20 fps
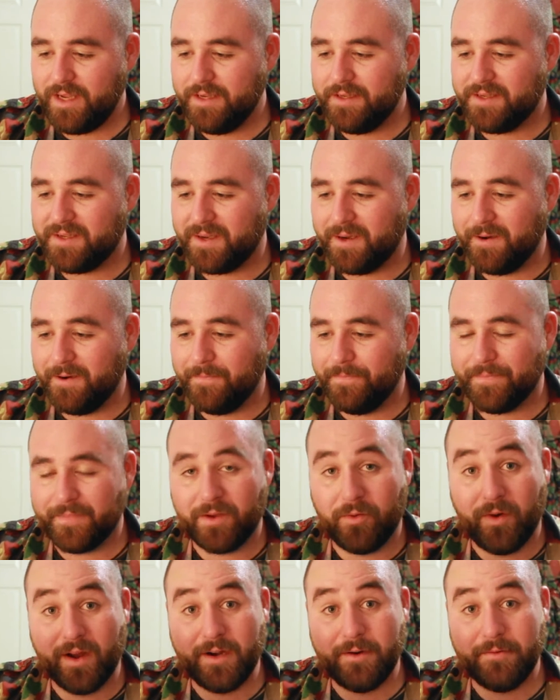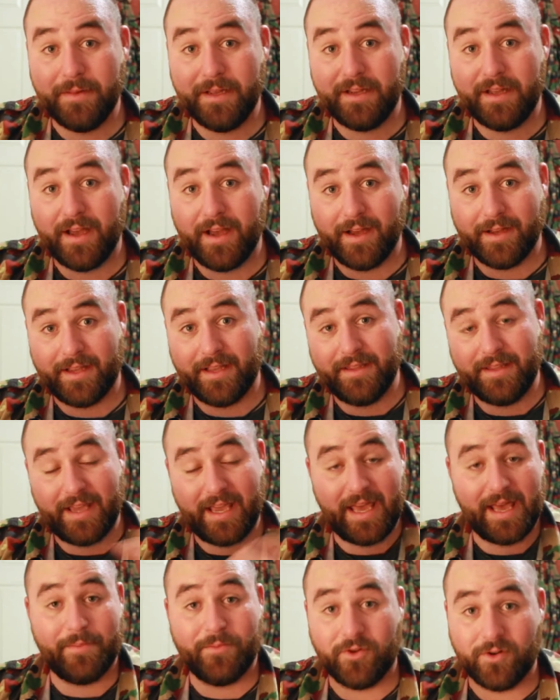So why don't we get the
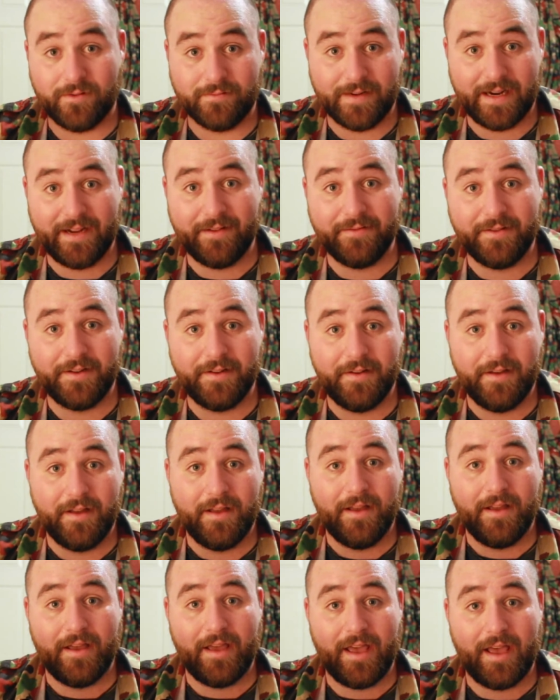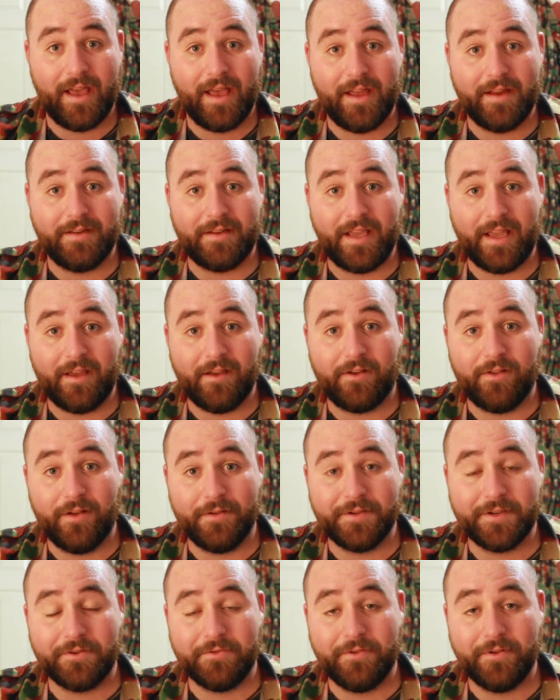camera around and take a
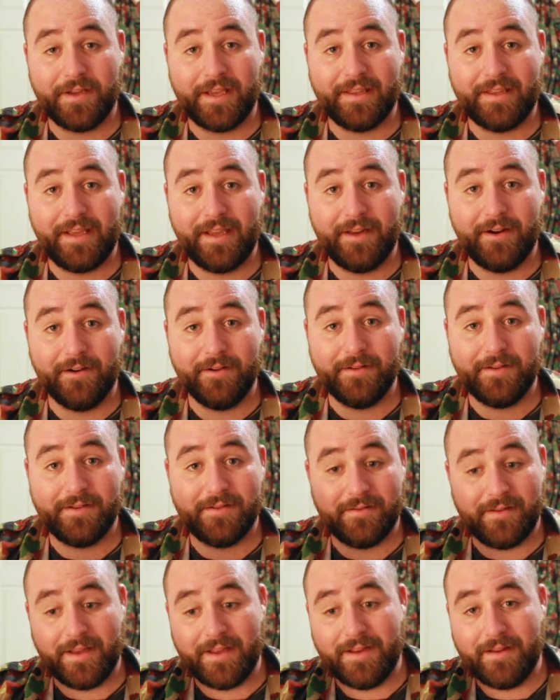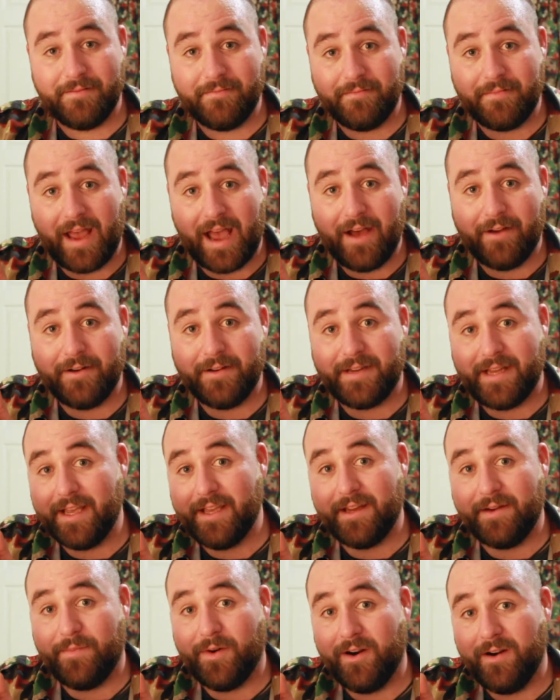closer look at the inners and how to take
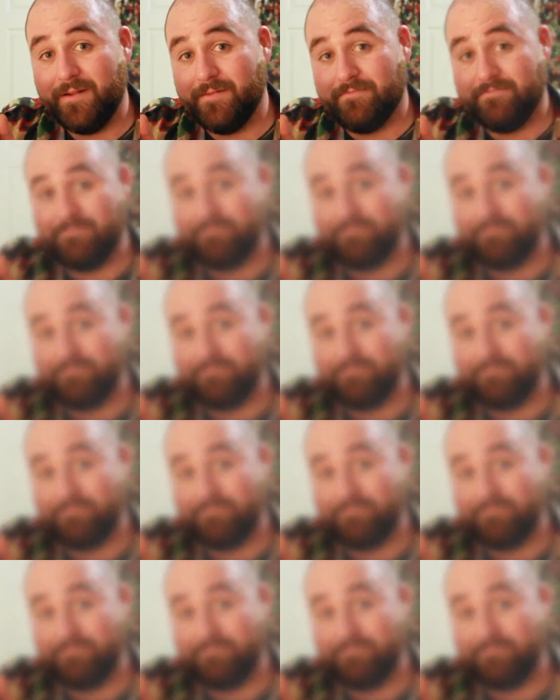it apart.